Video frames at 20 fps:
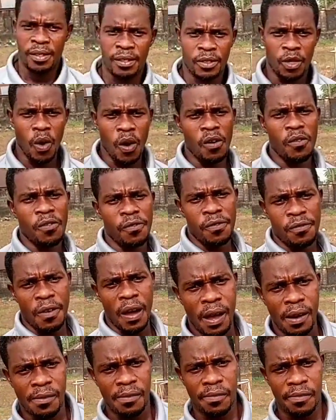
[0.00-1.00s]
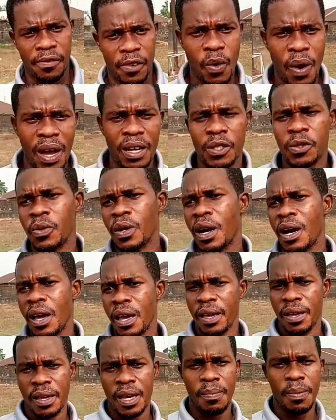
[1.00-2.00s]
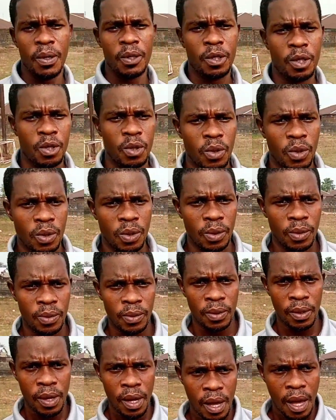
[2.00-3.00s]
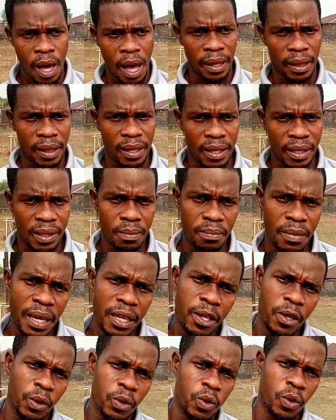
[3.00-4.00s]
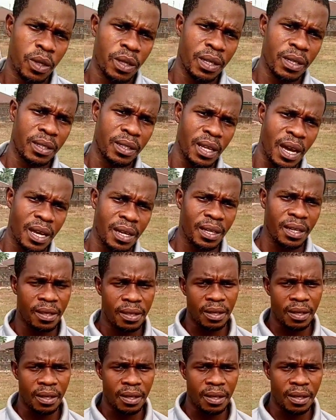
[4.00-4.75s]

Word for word: so viewers are able to at least make you to understand the